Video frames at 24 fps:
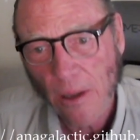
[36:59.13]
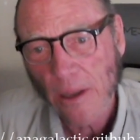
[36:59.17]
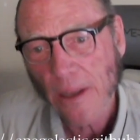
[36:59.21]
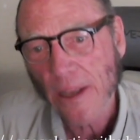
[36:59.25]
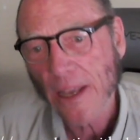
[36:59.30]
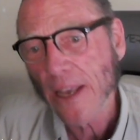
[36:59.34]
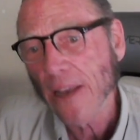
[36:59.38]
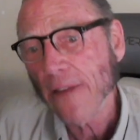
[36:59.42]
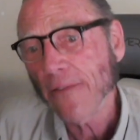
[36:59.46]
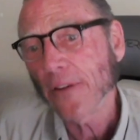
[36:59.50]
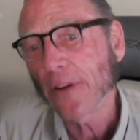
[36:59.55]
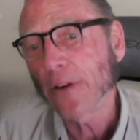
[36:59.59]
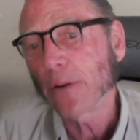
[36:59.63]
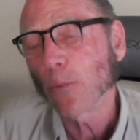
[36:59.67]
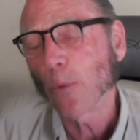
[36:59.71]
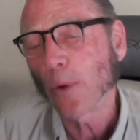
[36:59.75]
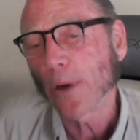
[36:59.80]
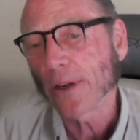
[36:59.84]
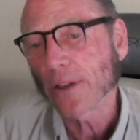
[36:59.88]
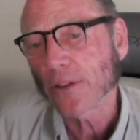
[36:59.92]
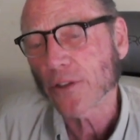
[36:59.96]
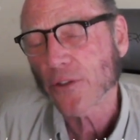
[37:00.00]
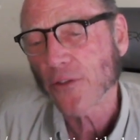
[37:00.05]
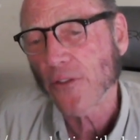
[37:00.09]
Even
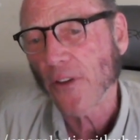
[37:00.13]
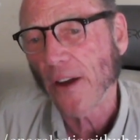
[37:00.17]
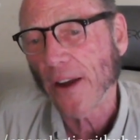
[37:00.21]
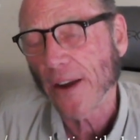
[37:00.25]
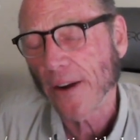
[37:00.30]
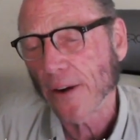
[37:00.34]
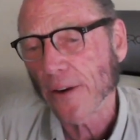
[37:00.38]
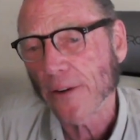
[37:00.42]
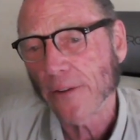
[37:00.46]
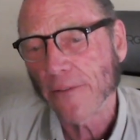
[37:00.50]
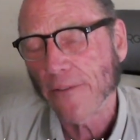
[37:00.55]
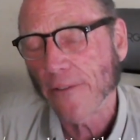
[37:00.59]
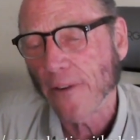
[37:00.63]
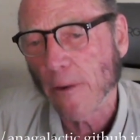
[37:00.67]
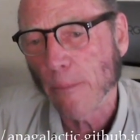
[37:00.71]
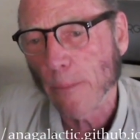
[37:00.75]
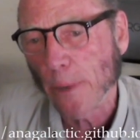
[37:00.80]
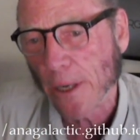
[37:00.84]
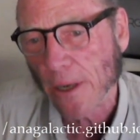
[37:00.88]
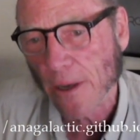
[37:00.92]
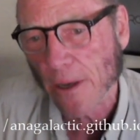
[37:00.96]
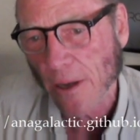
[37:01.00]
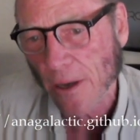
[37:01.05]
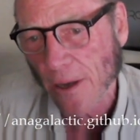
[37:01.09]
when it's fired from a
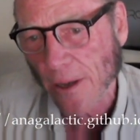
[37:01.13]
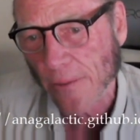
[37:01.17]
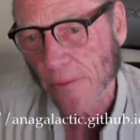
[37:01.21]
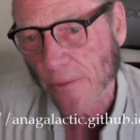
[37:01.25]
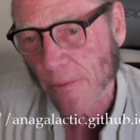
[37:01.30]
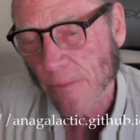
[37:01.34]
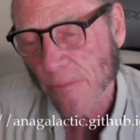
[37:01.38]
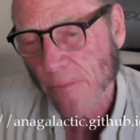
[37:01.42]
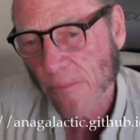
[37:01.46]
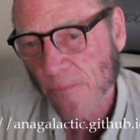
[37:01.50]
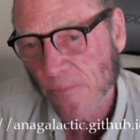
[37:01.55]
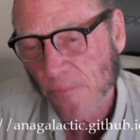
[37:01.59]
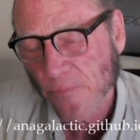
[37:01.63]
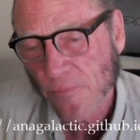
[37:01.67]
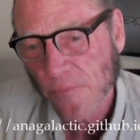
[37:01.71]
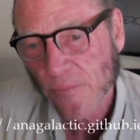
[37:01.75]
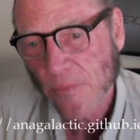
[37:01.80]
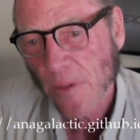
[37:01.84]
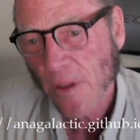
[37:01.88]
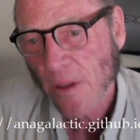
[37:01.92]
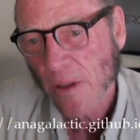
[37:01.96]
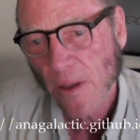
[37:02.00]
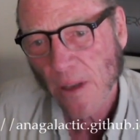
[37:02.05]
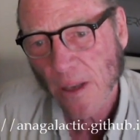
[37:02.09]
gun,
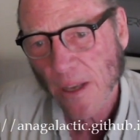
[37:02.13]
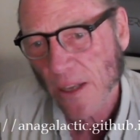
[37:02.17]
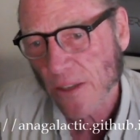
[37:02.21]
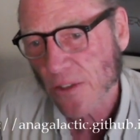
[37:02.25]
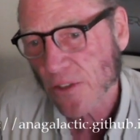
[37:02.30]
it's